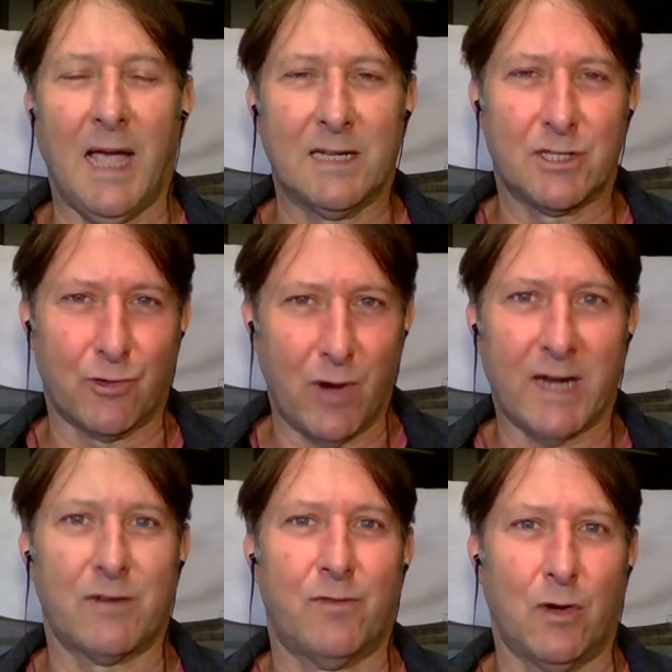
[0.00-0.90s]
and
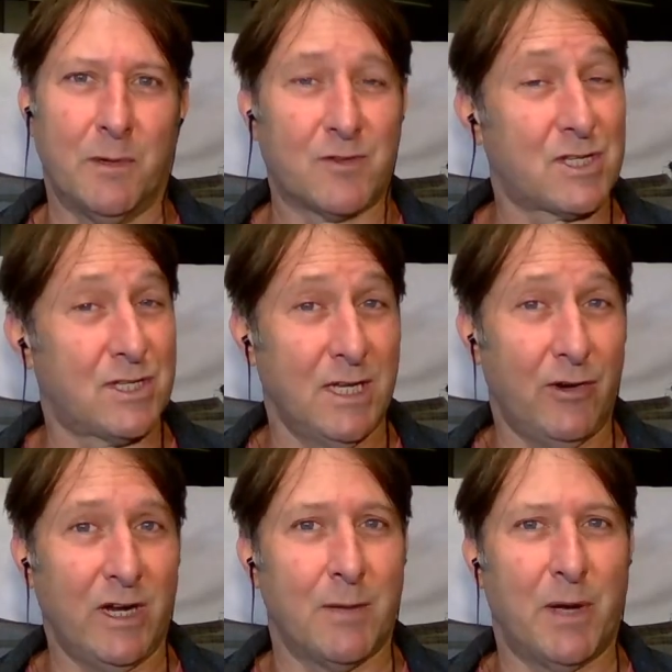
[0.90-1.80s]
direct form of
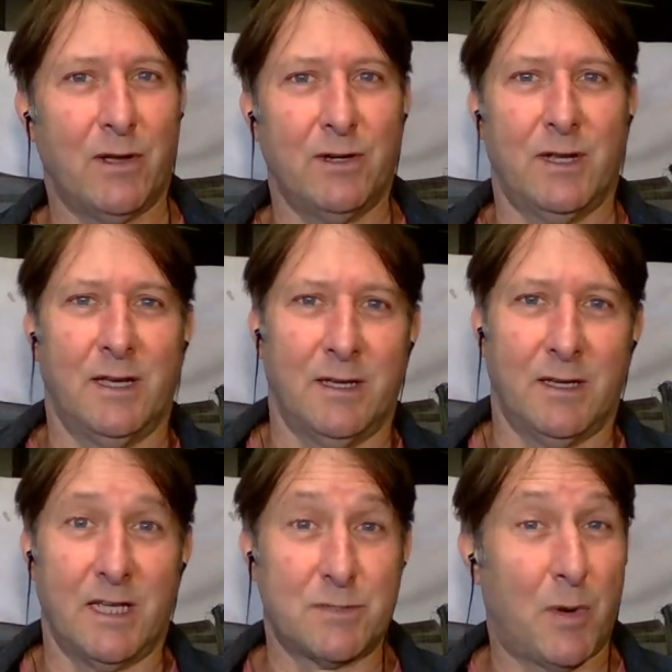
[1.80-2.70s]
steering a boat
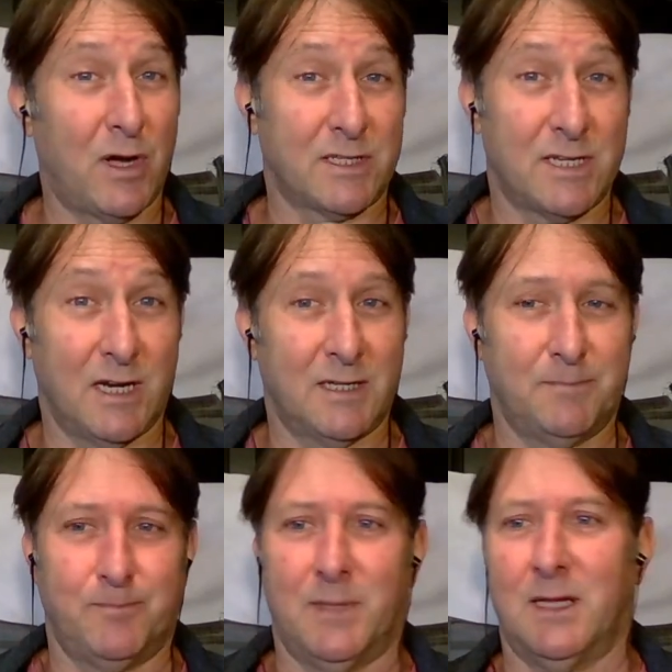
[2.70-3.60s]
is by a tiller.
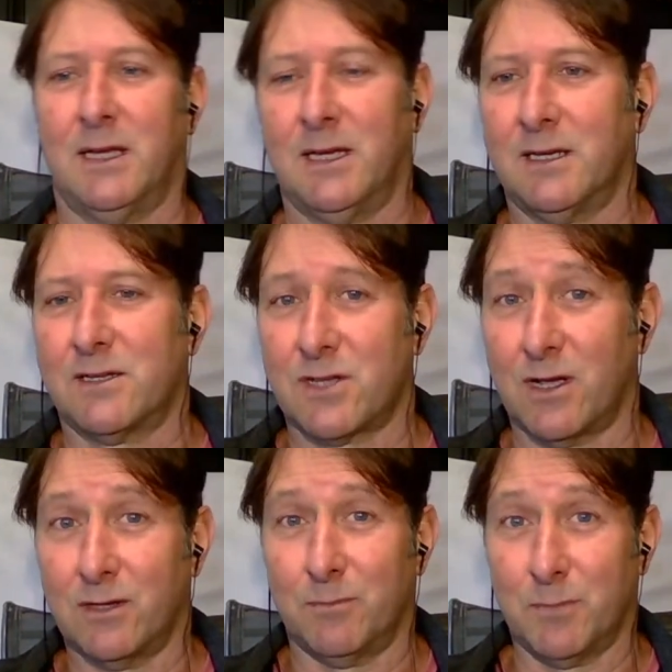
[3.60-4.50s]

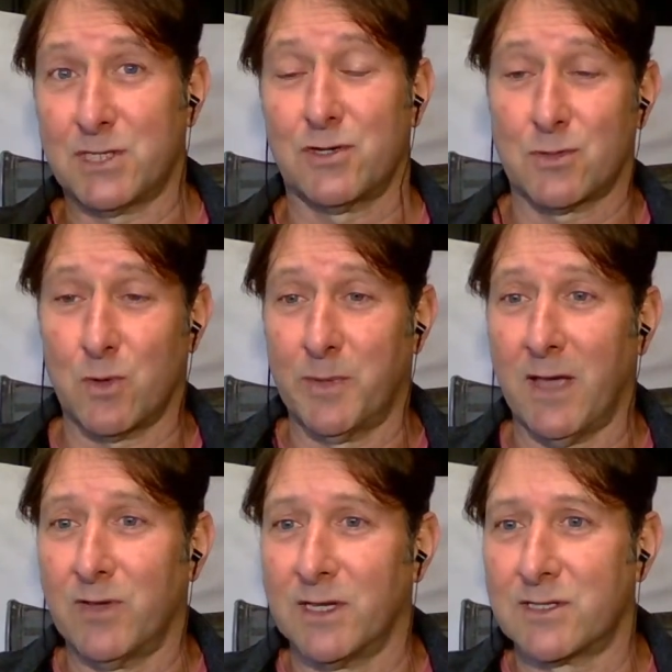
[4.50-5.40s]
So Mistress will be
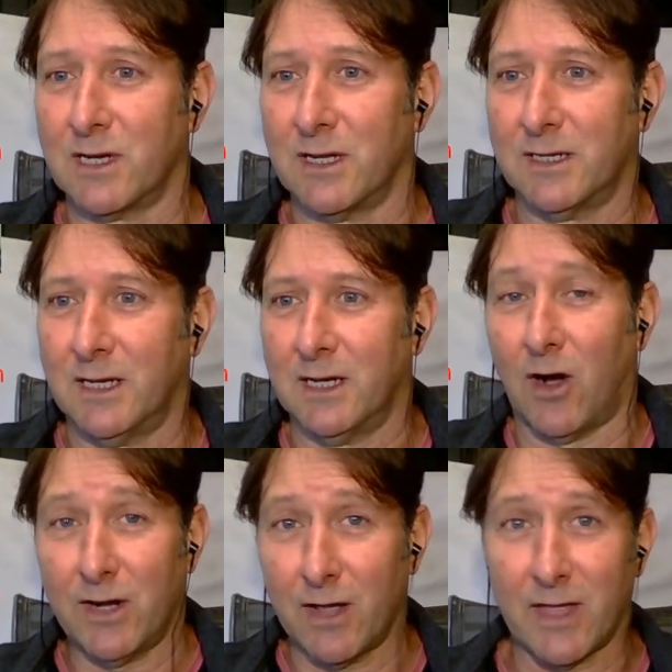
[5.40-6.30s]
having a tiller.
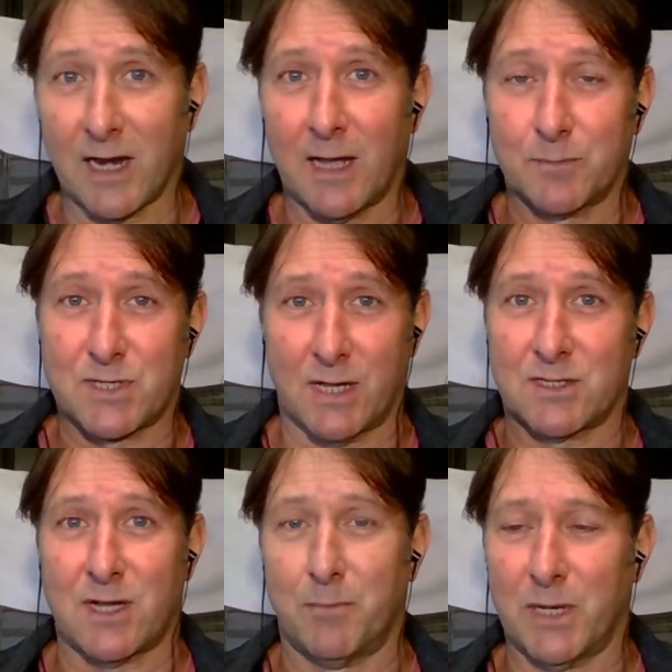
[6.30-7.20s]
I know that'll
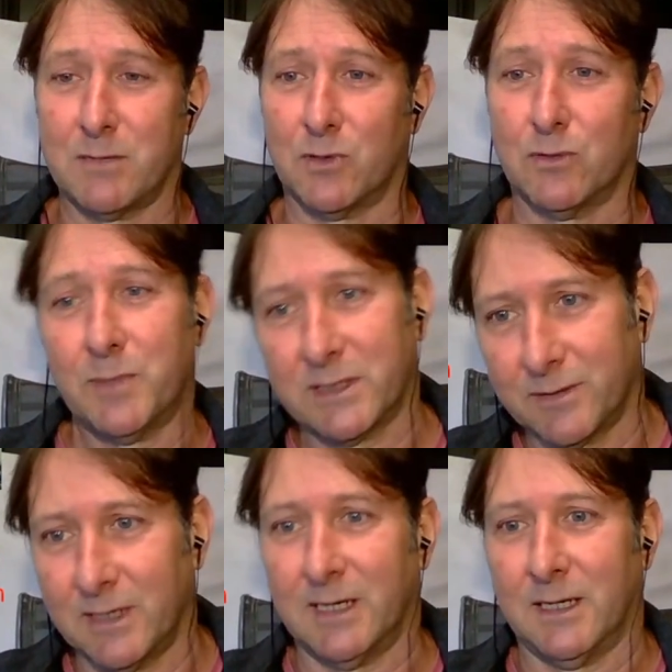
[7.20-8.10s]
upset some people, but
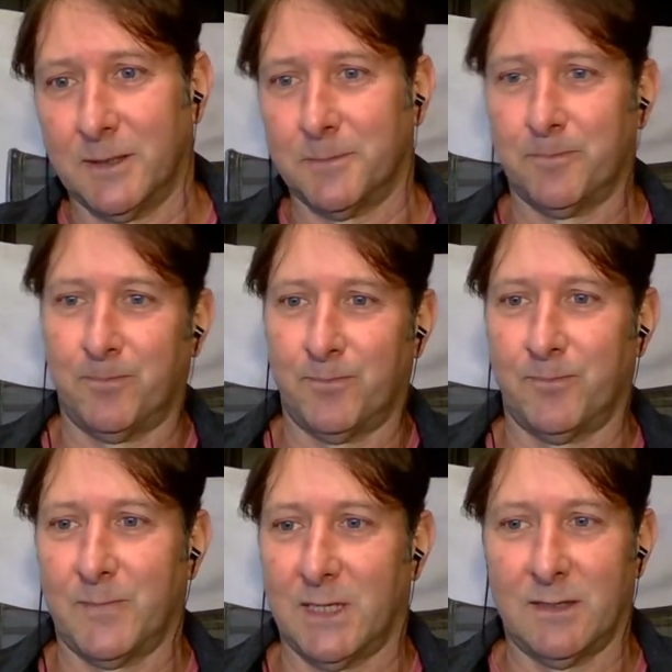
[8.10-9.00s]

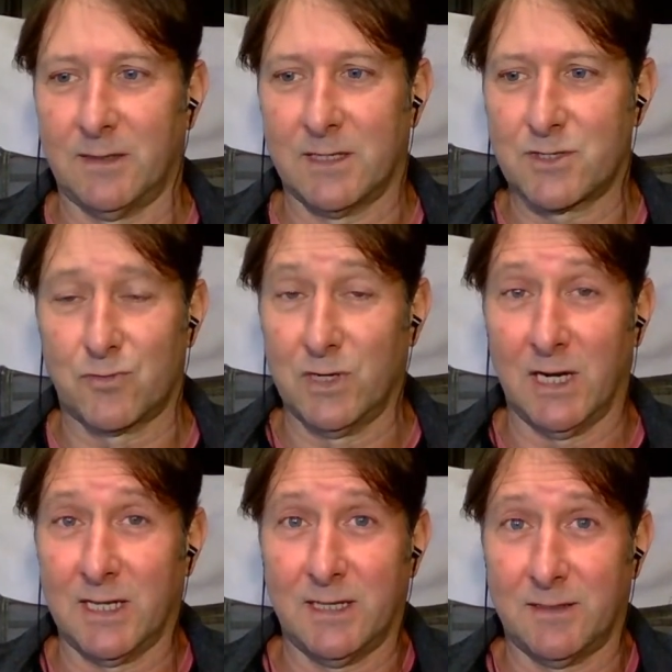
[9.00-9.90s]
there's
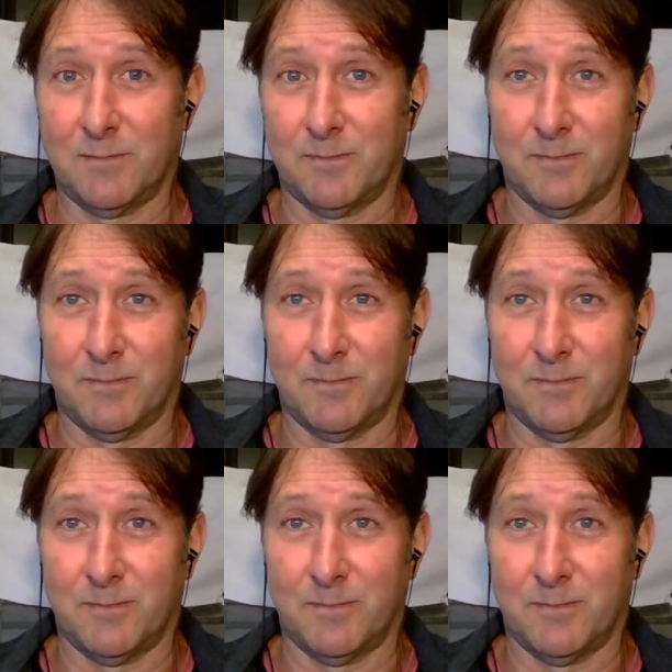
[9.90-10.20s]
really,